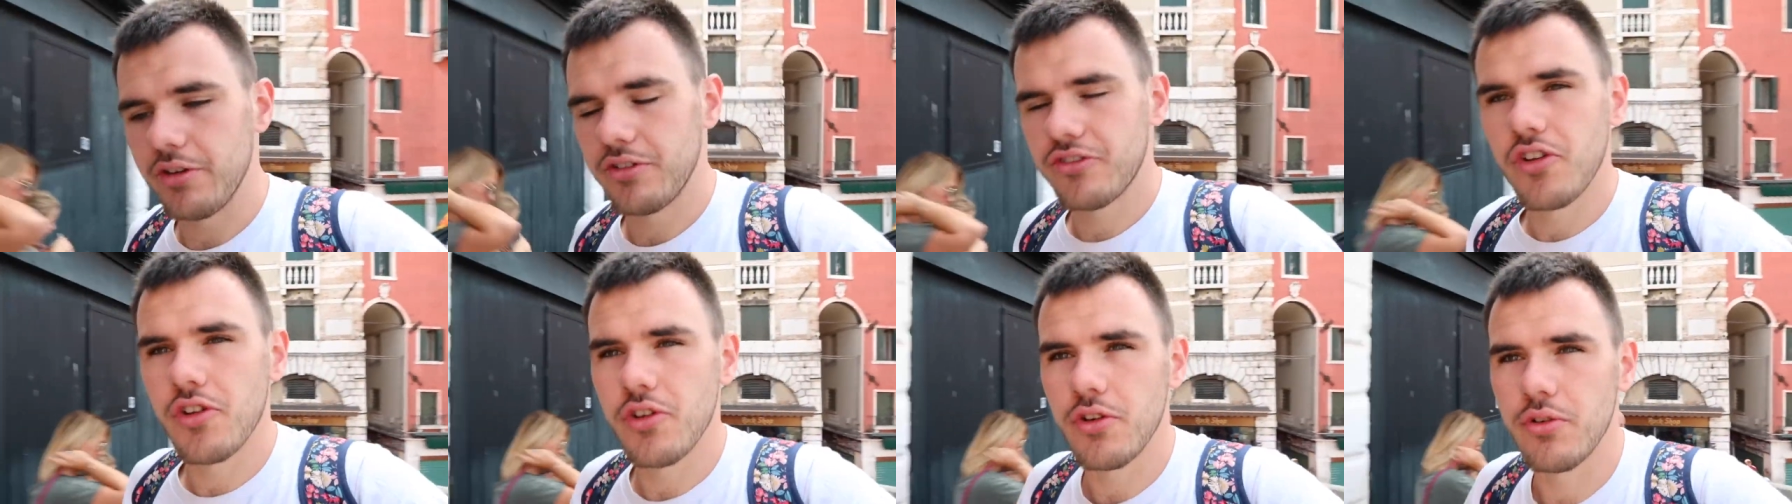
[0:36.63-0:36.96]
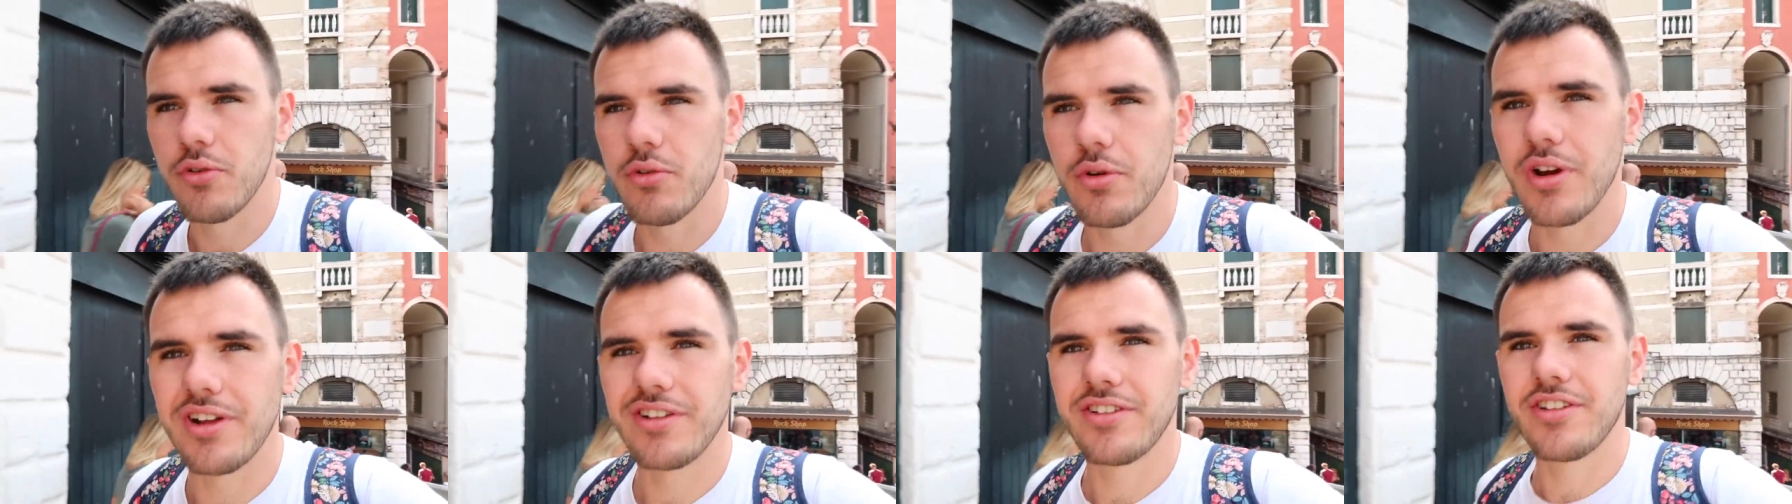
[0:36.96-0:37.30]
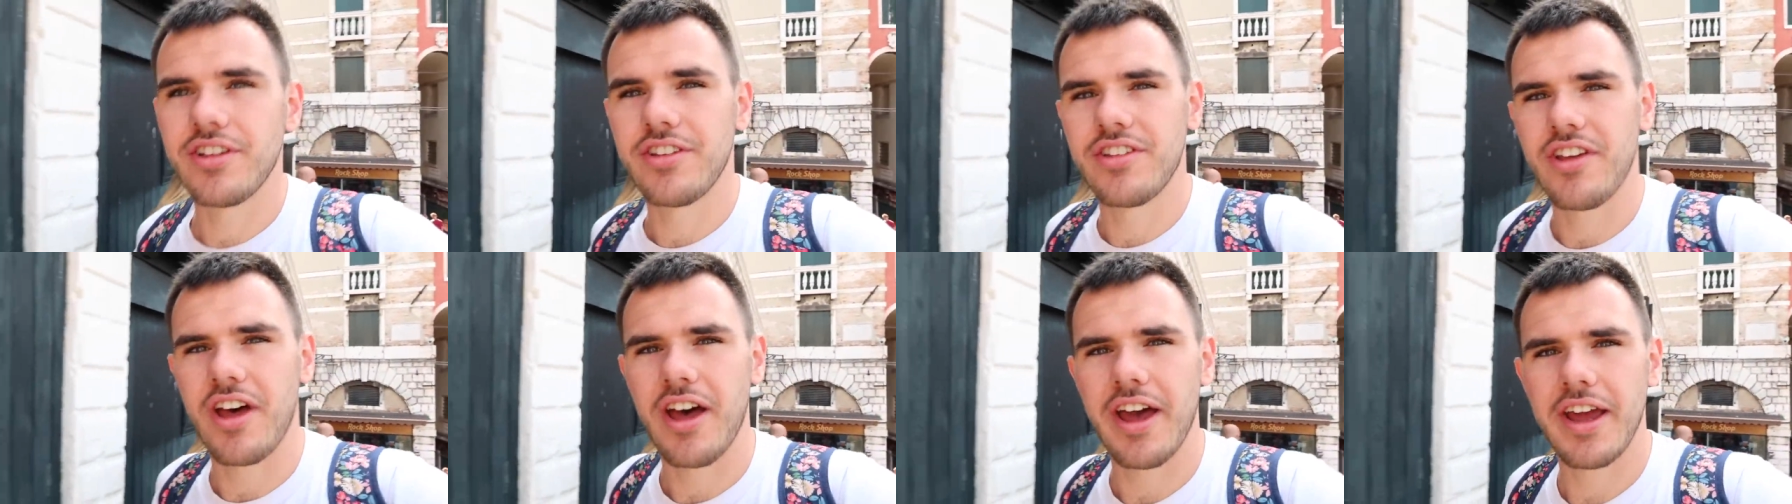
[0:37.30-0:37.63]
to
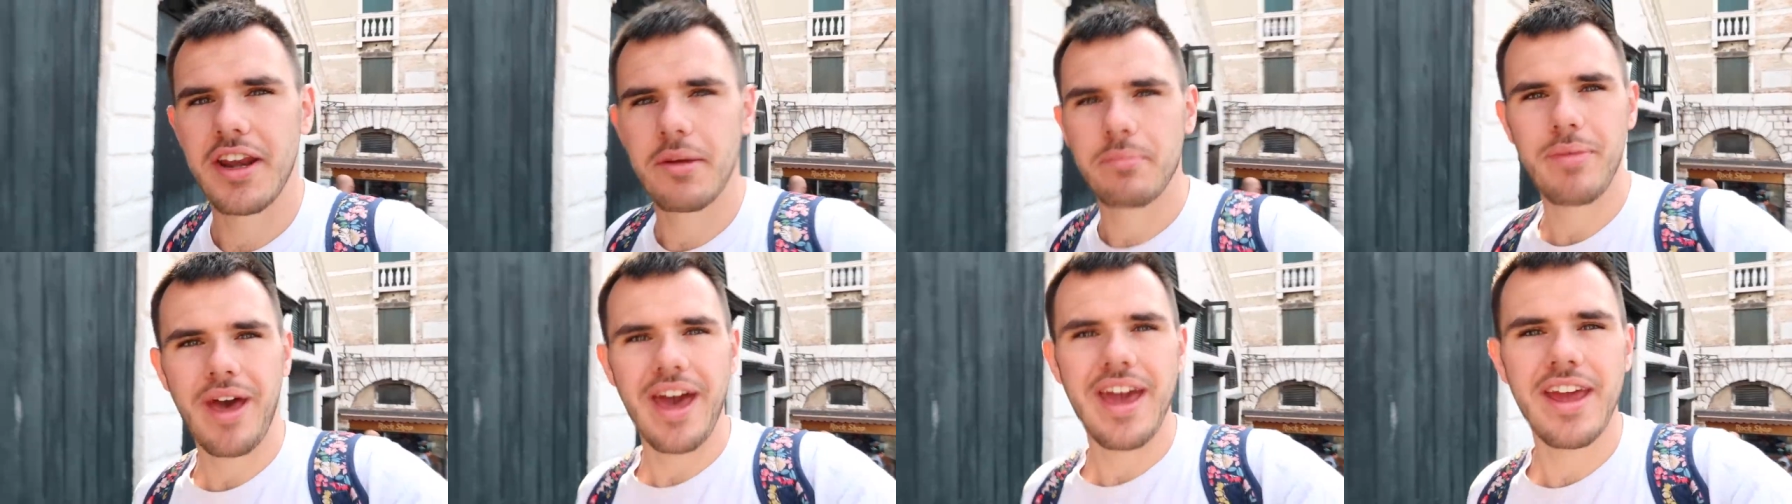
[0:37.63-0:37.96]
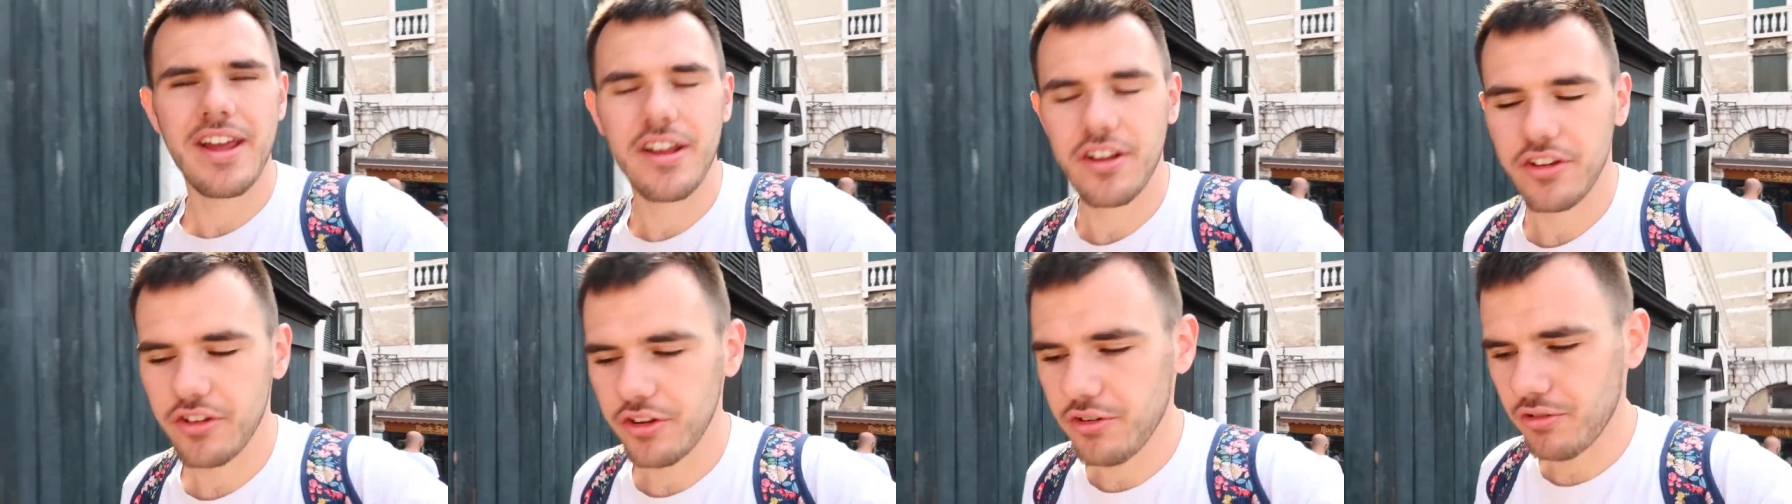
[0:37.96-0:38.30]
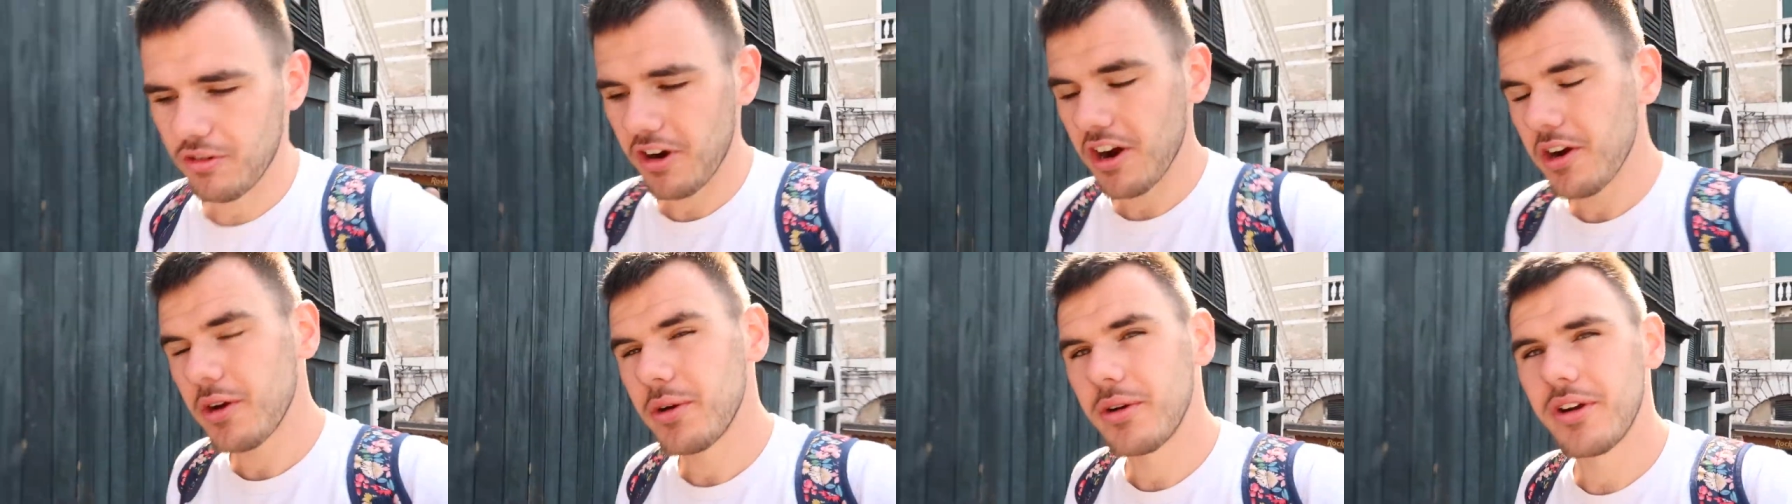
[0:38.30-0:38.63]
design and paint
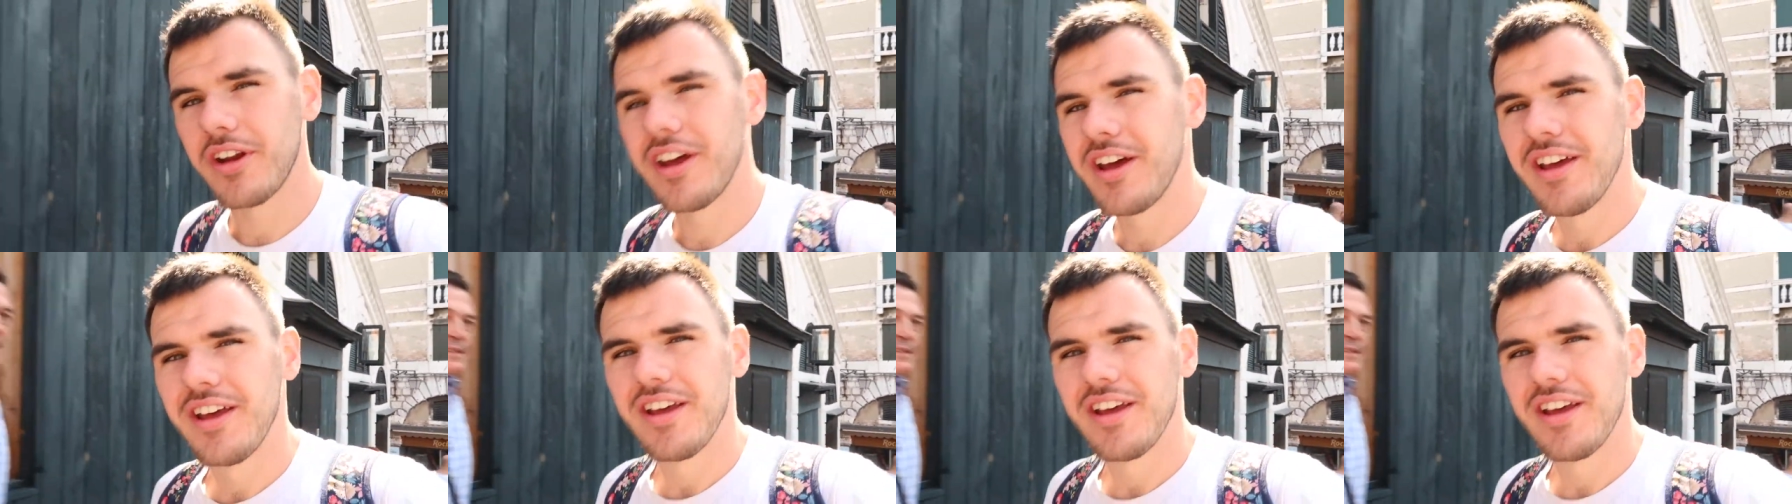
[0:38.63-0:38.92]
your own